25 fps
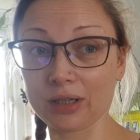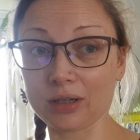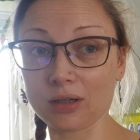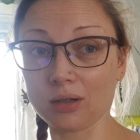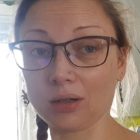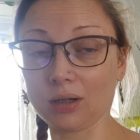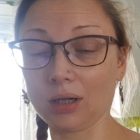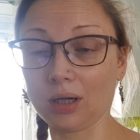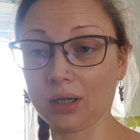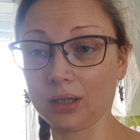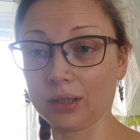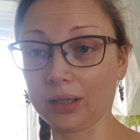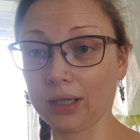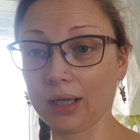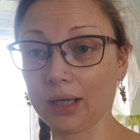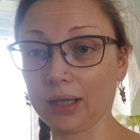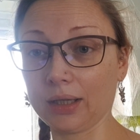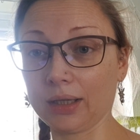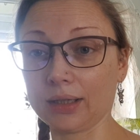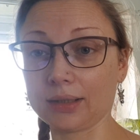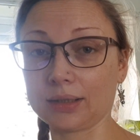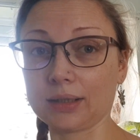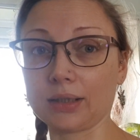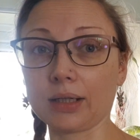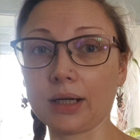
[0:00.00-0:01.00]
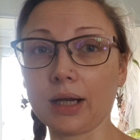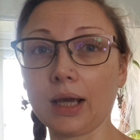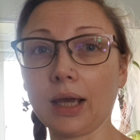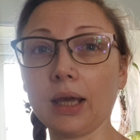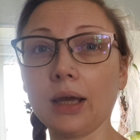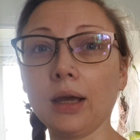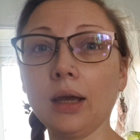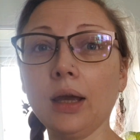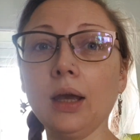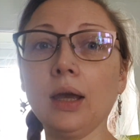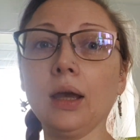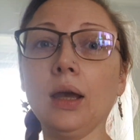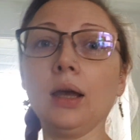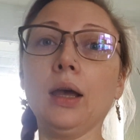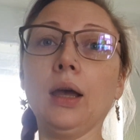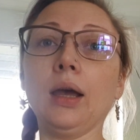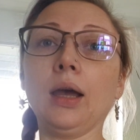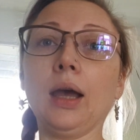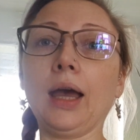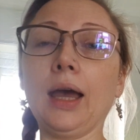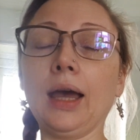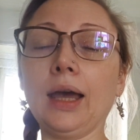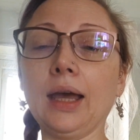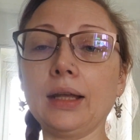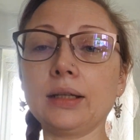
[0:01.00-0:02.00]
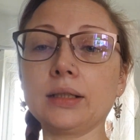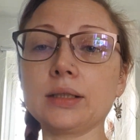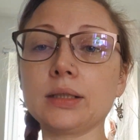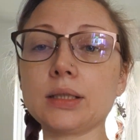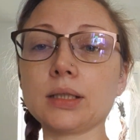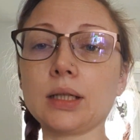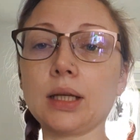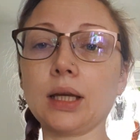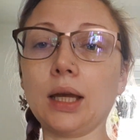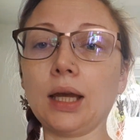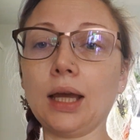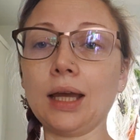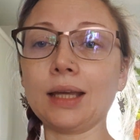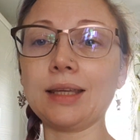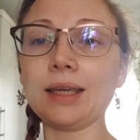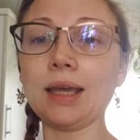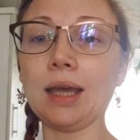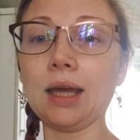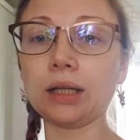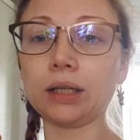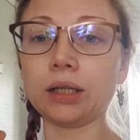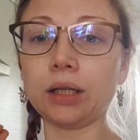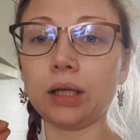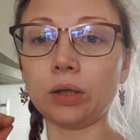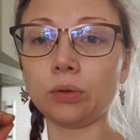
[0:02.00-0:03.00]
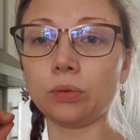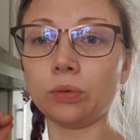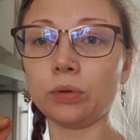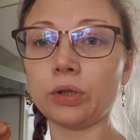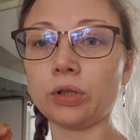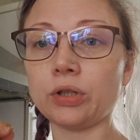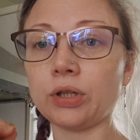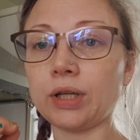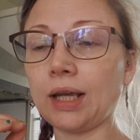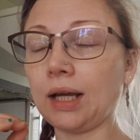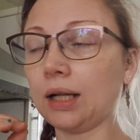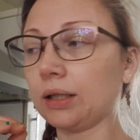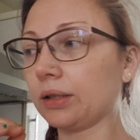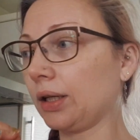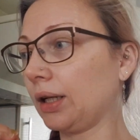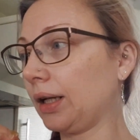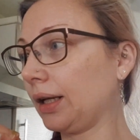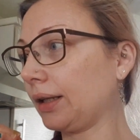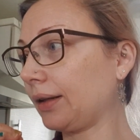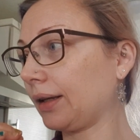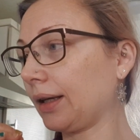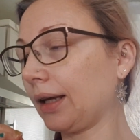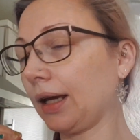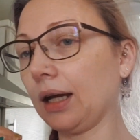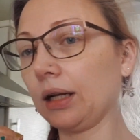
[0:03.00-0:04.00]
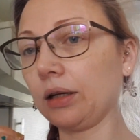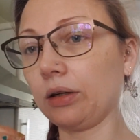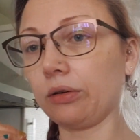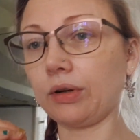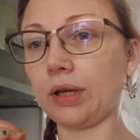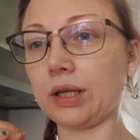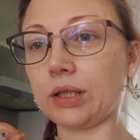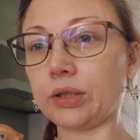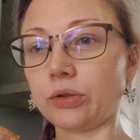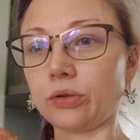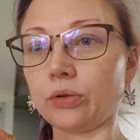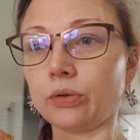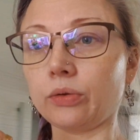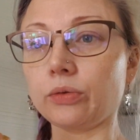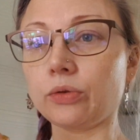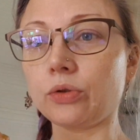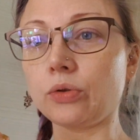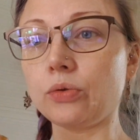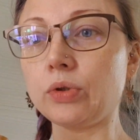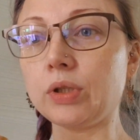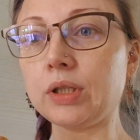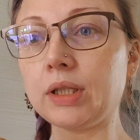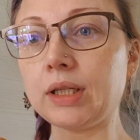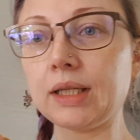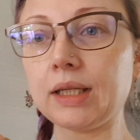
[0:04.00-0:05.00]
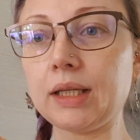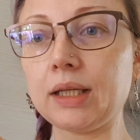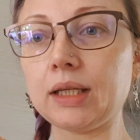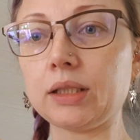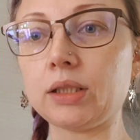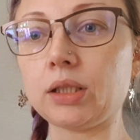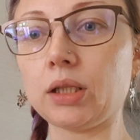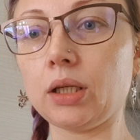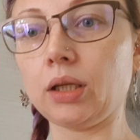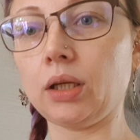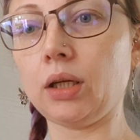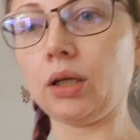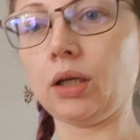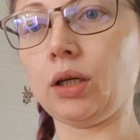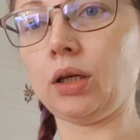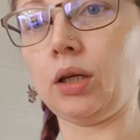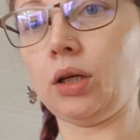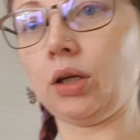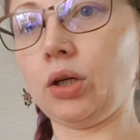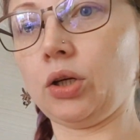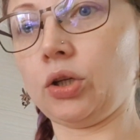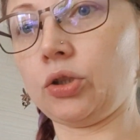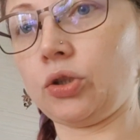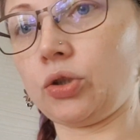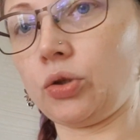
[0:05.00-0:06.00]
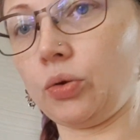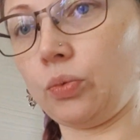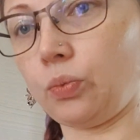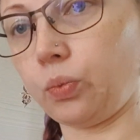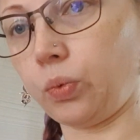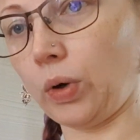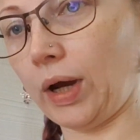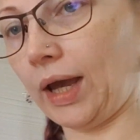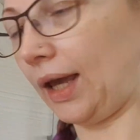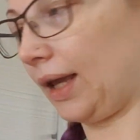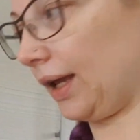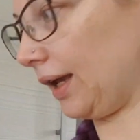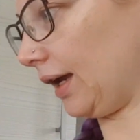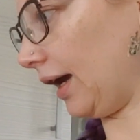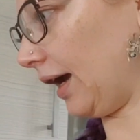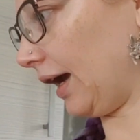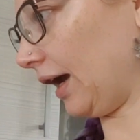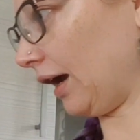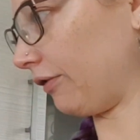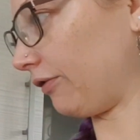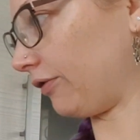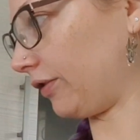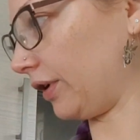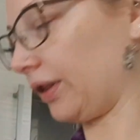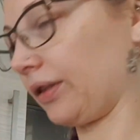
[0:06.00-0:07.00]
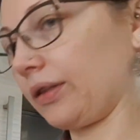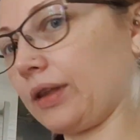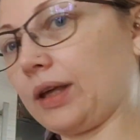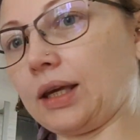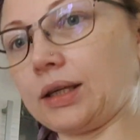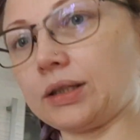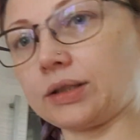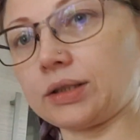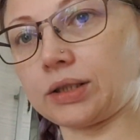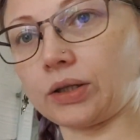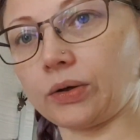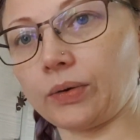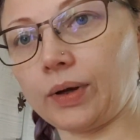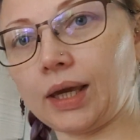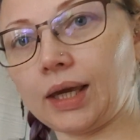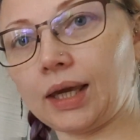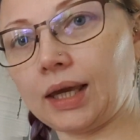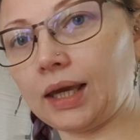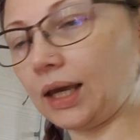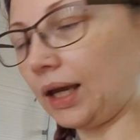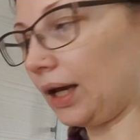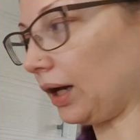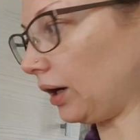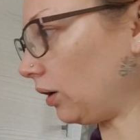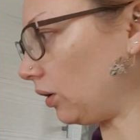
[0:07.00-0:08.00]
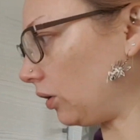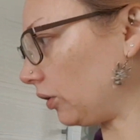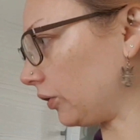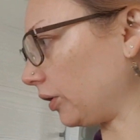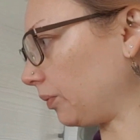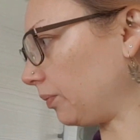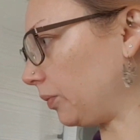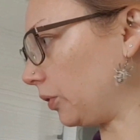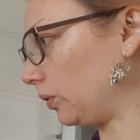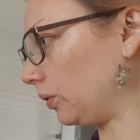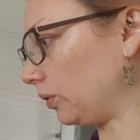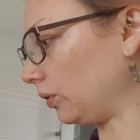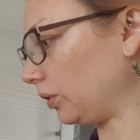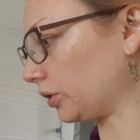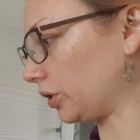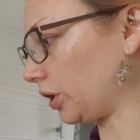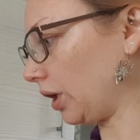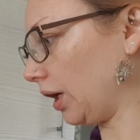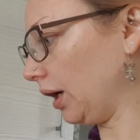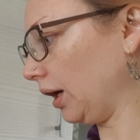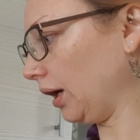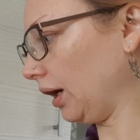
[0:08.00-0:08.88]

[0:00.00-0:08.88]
con carne yesterday. And again, in order to calculate the calories, you need to weigh everything. So here on the board,